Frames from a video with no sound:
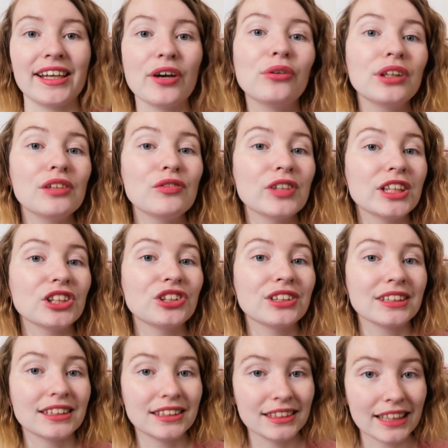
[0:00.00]
I only
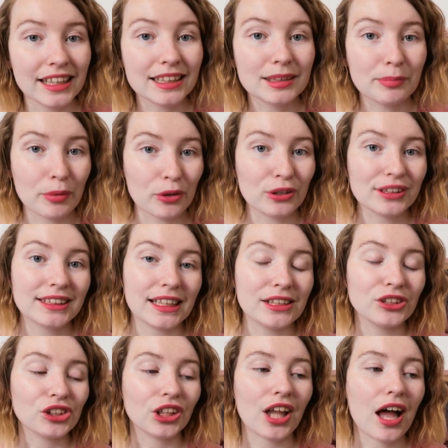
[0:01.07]
finished 6 books
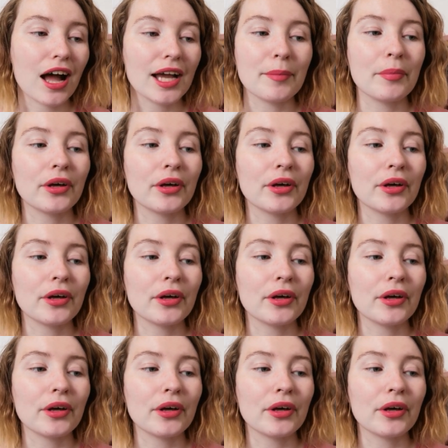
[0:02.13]
in July,